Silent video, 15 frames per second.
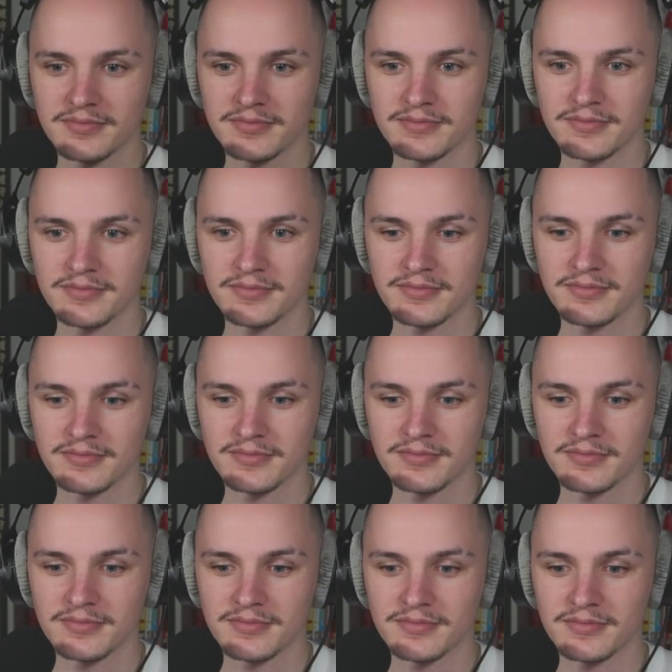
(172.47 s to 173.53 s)

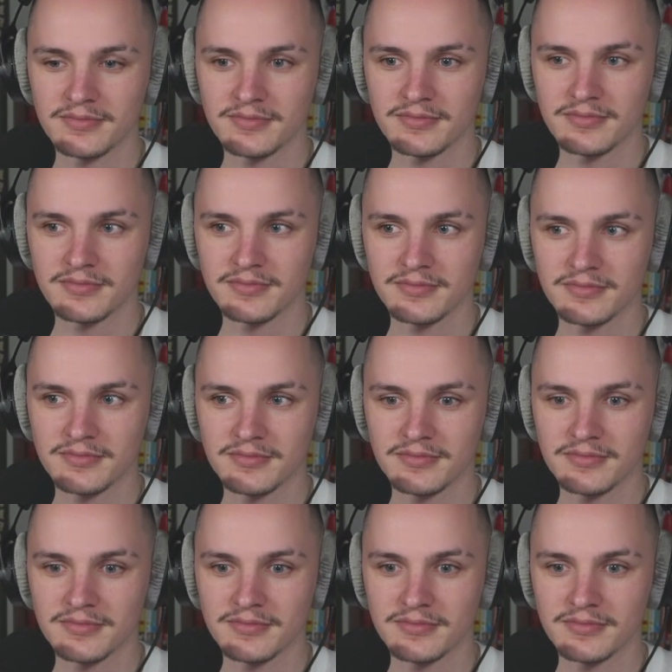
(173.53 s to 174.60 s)
[no speech]